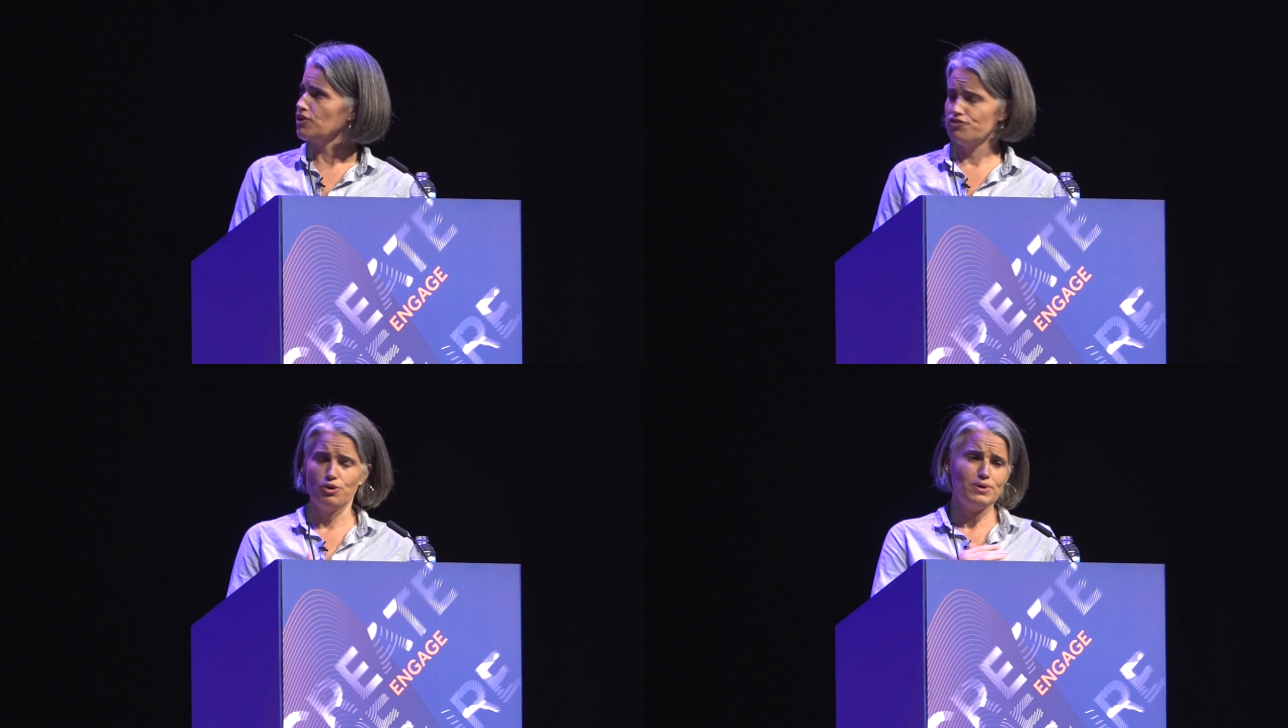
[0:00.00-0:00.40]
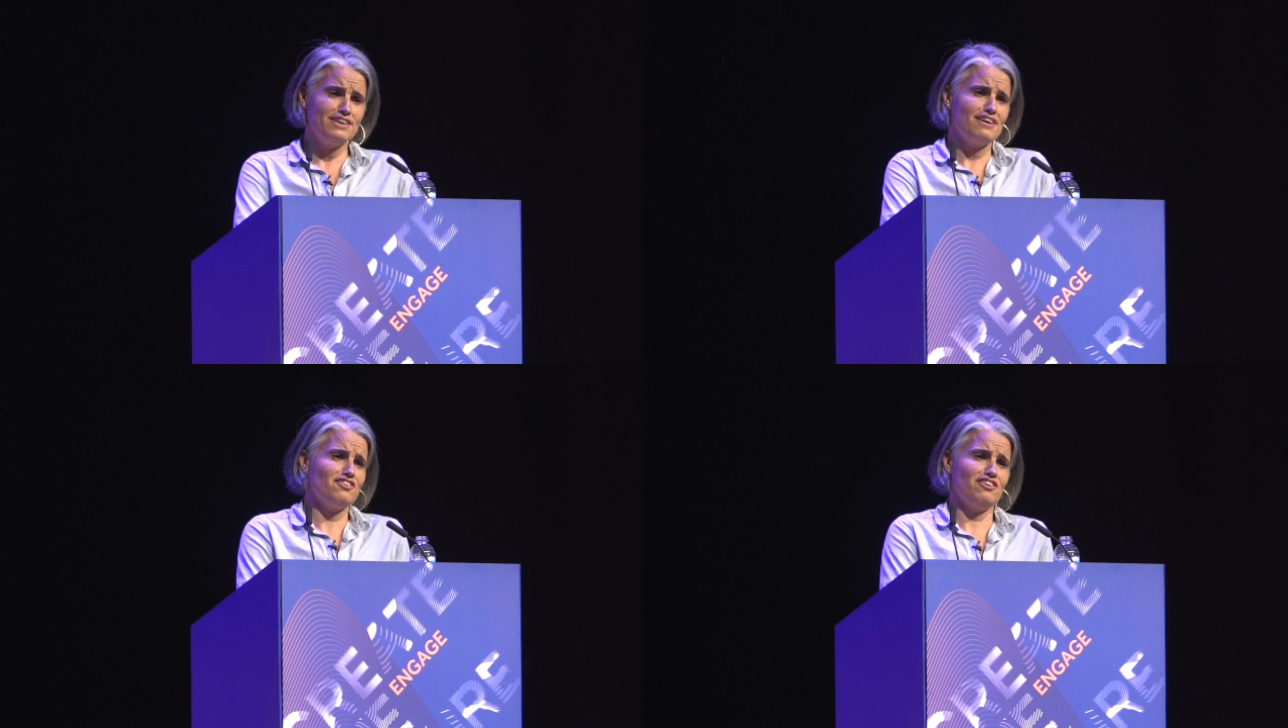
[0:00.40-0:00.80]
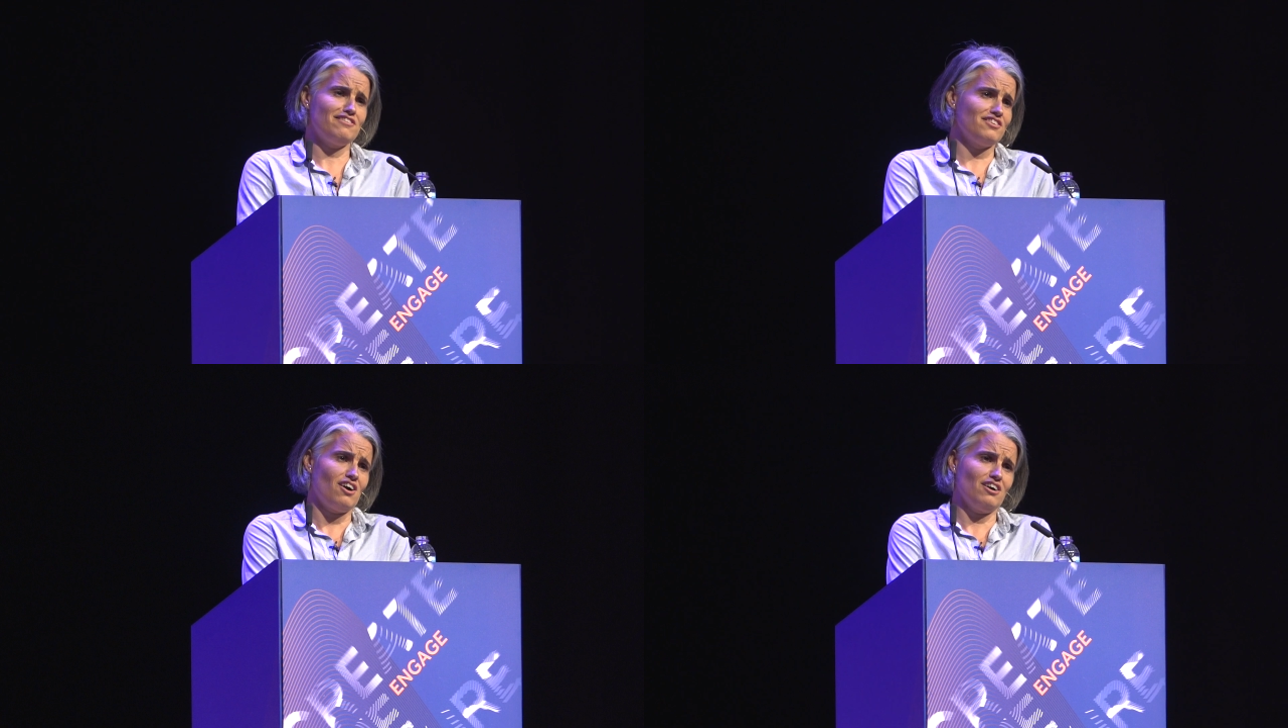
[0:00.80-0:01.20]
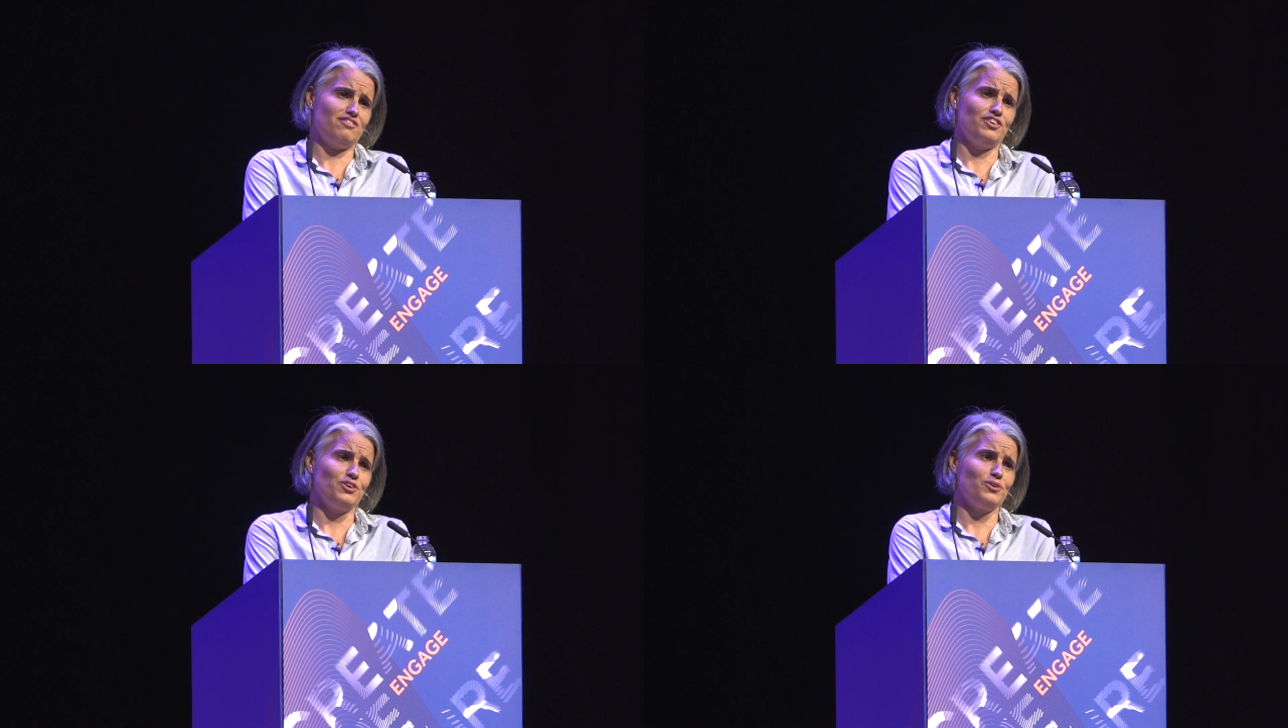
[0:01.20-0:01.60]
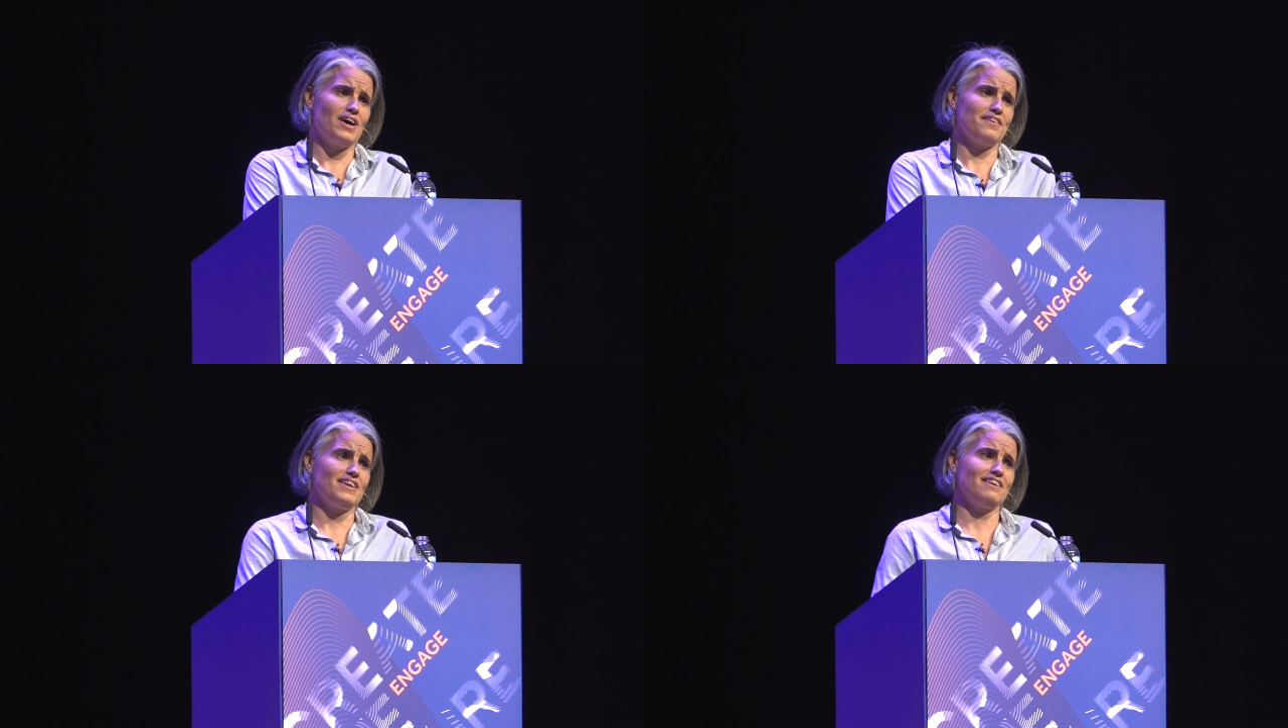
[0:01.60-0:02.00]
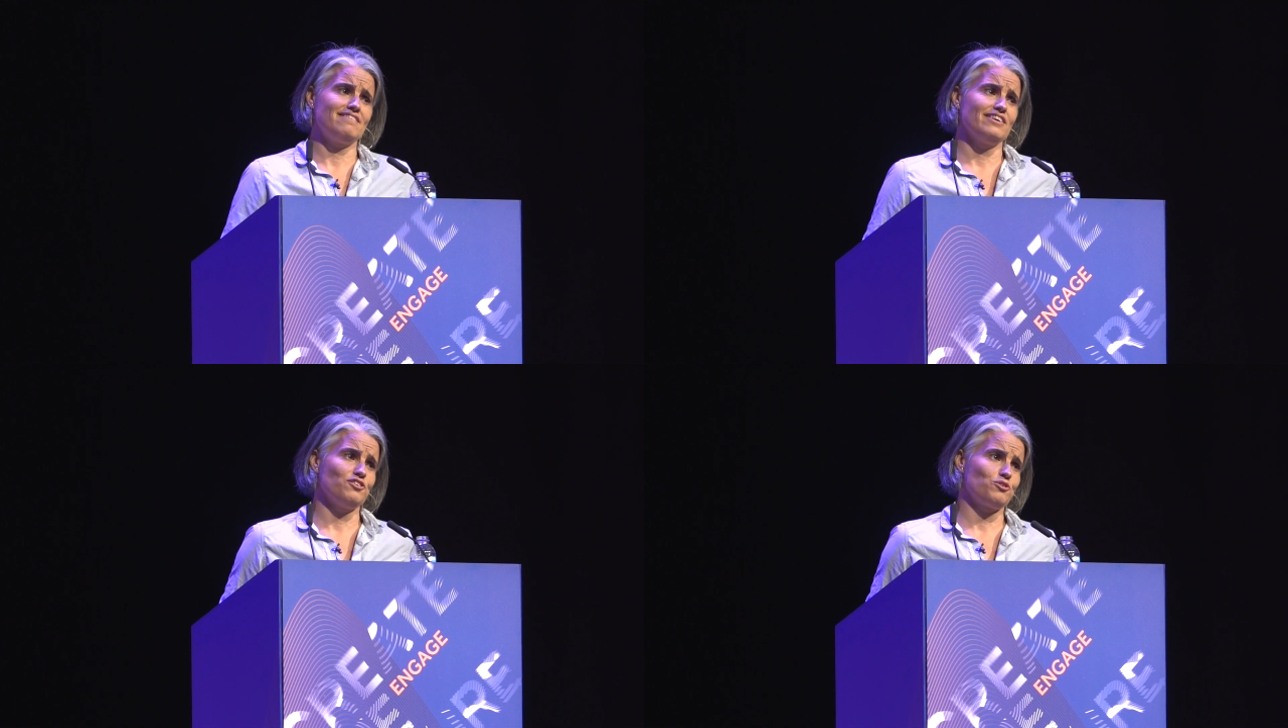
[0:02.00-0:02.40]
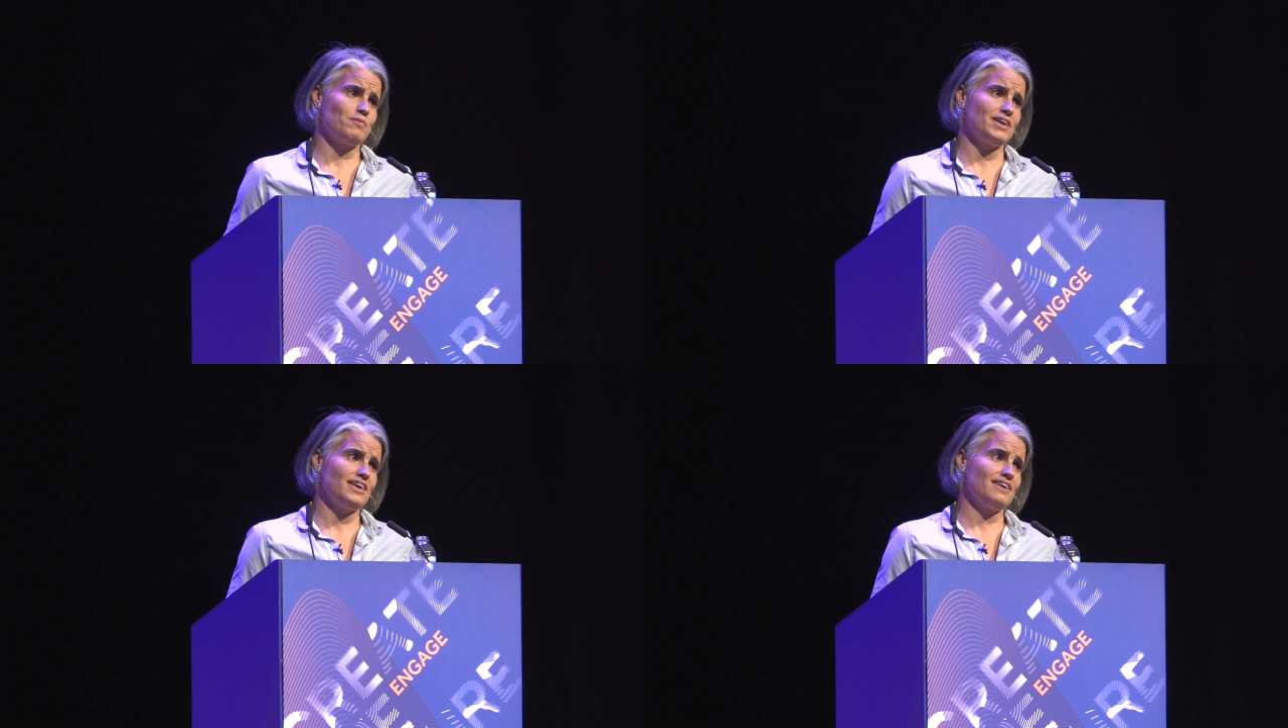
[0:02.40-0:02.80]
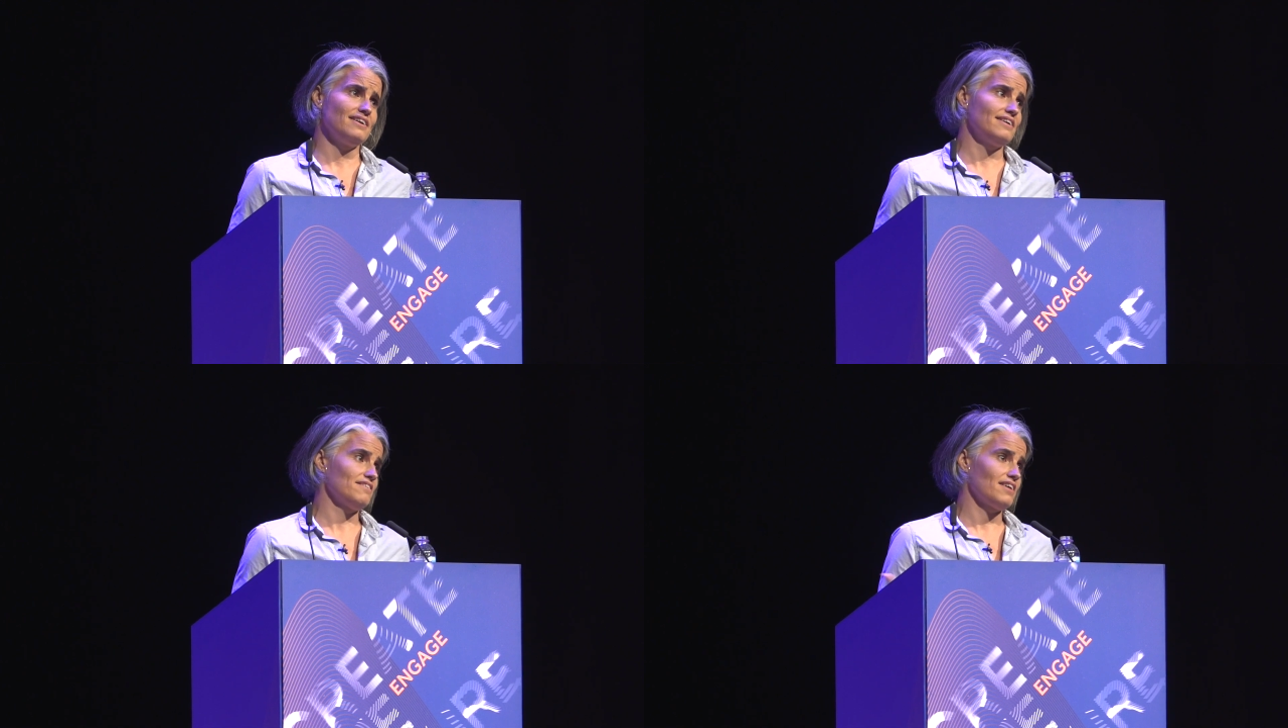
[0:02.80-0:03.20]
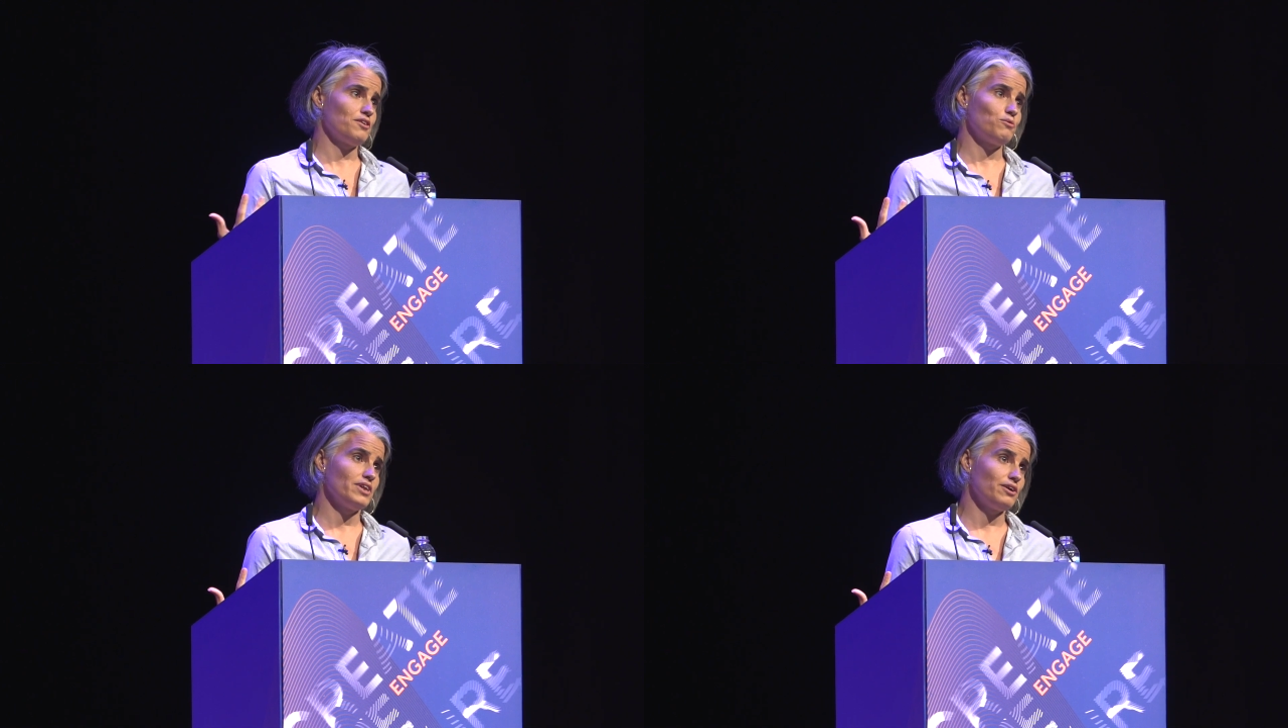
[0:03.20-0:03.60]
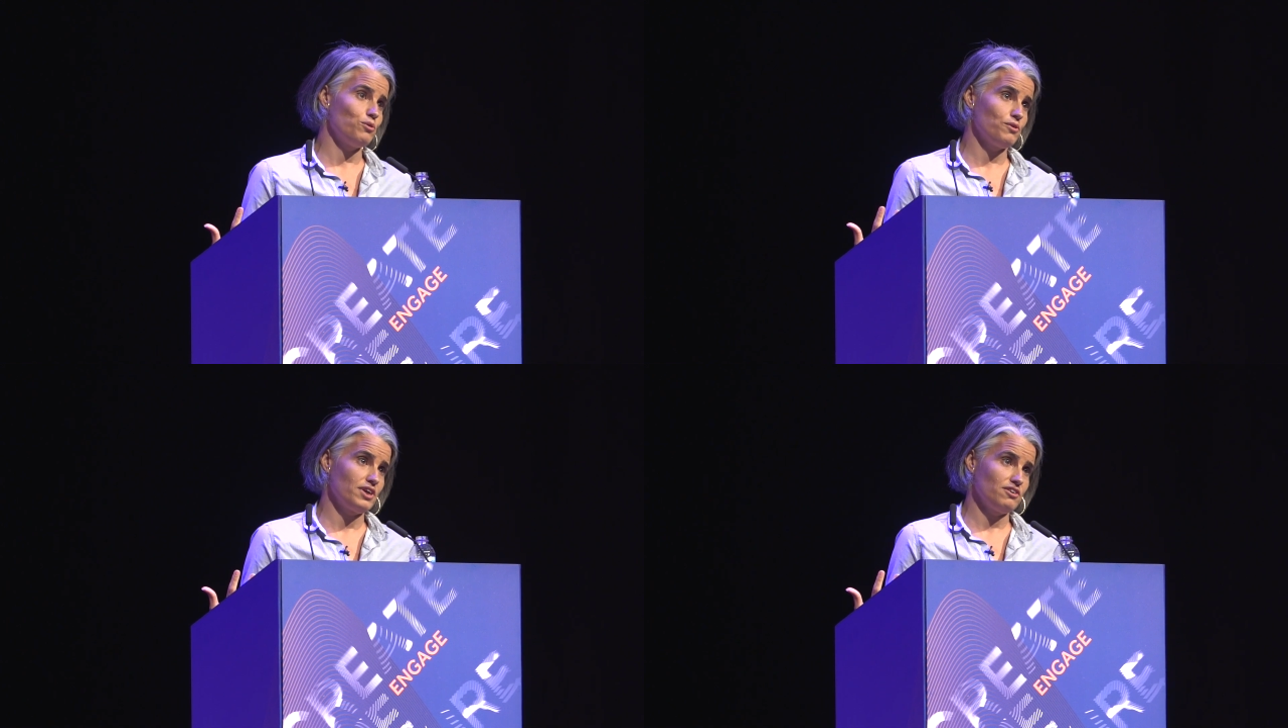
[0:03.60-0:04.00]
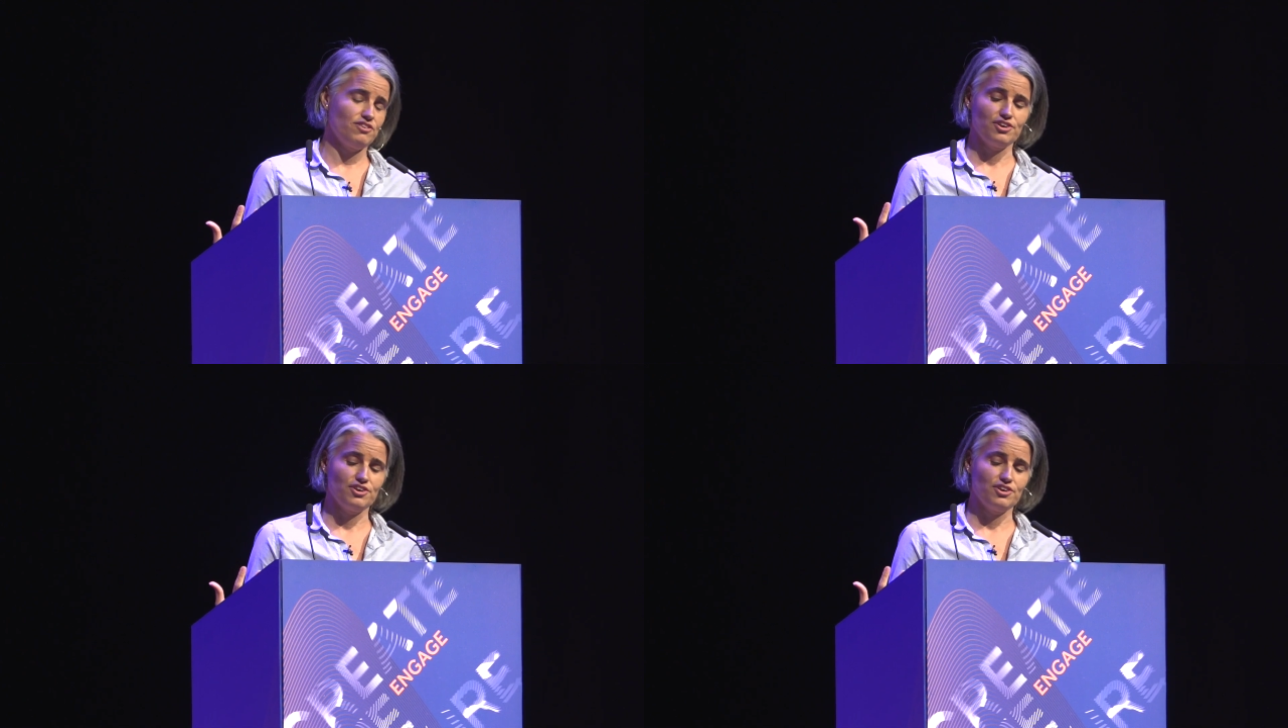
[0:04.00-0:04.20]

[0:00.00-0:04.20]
So he touches and talks to you, and then he steals your money and does other really cool things